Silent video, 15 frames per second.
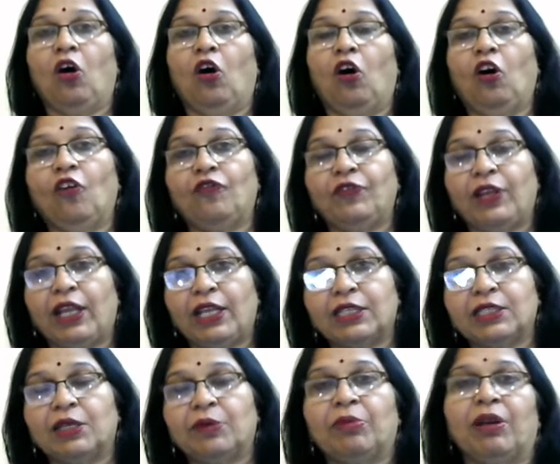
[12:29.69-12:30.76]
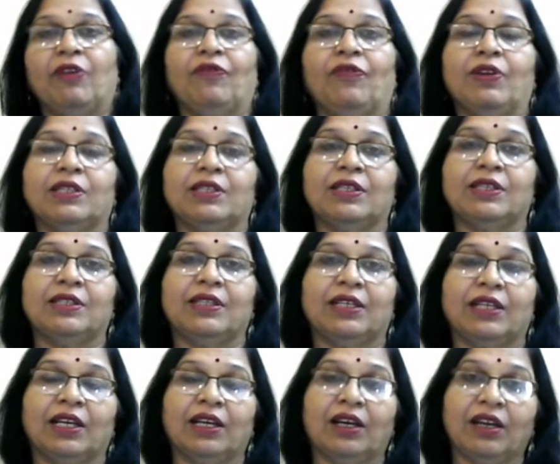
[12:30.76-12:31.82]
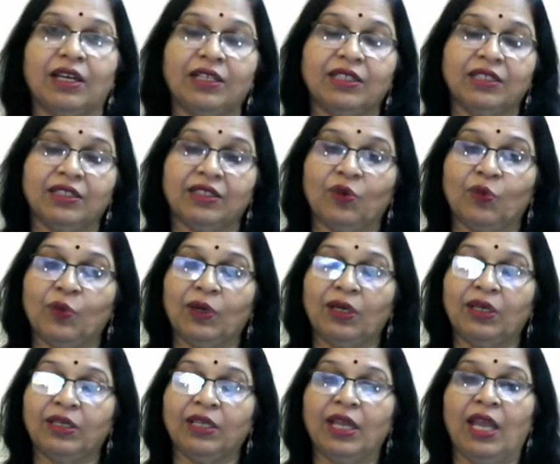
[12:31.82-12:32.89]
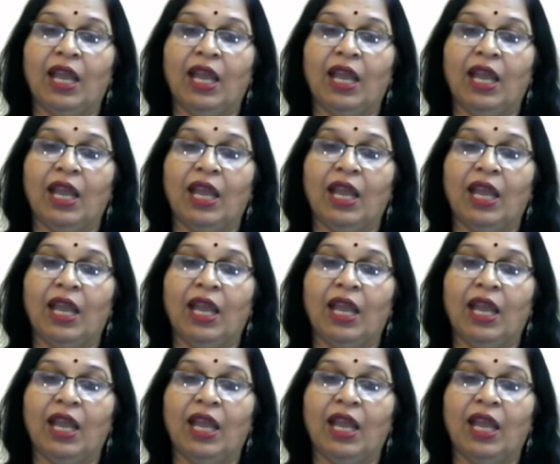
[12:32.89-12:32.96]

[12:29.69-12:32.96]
of taste and preferences that are current in the world.